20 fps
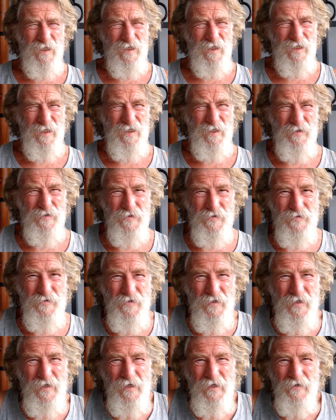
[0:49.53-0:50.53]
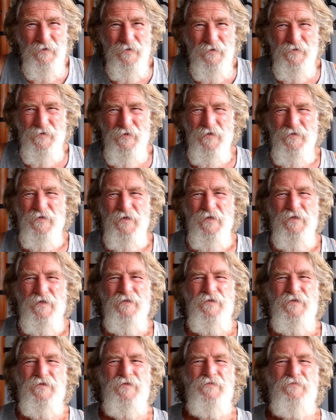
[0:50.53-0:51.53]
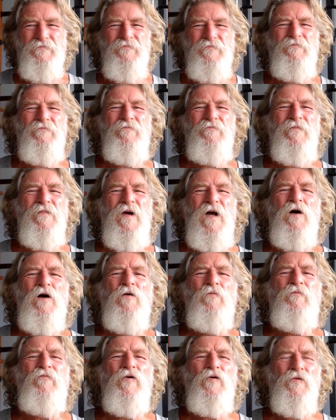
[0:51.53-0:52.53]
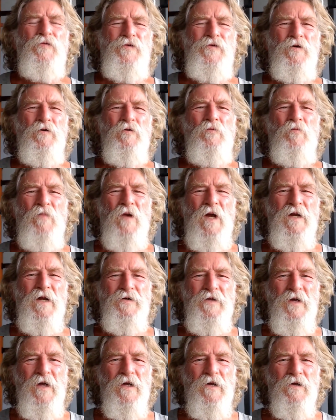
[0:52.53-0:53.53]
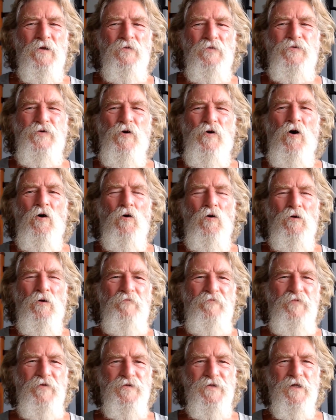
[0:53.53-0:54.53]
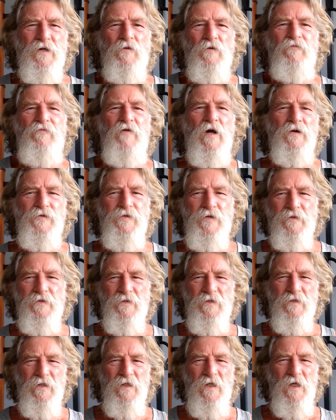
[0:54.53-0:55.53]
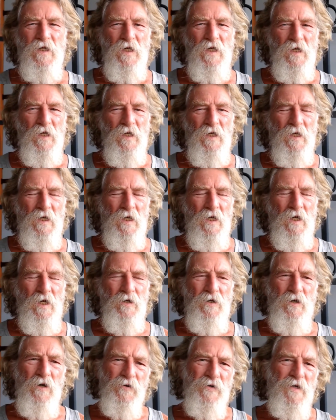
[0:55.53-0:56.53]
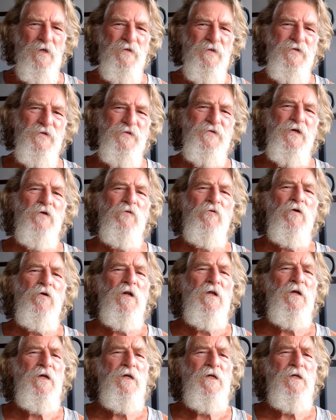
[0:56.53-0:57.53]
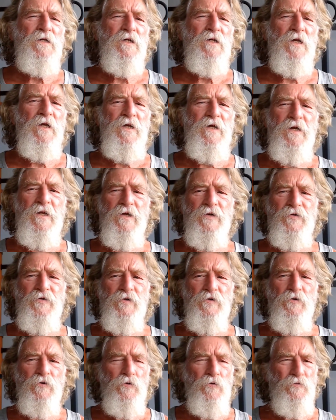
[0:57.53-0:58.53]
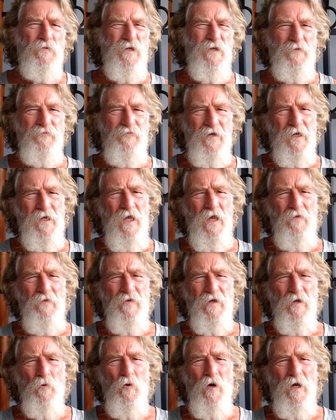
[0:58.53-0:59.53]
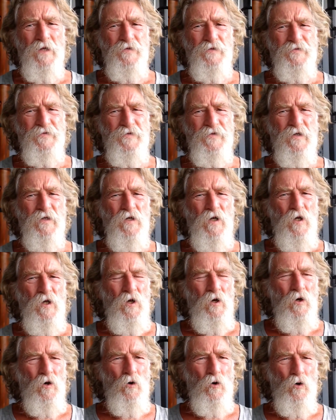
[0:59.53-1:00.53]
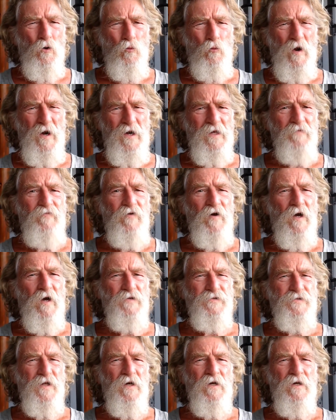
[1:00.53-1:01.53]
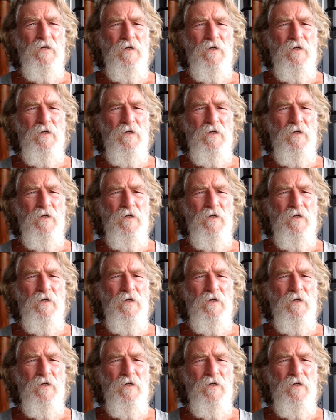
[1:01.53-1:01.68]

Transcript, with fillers: In seniors, this is helpful to maintain control of physical function, not necessarily leading to lifting heavier weights or running faster,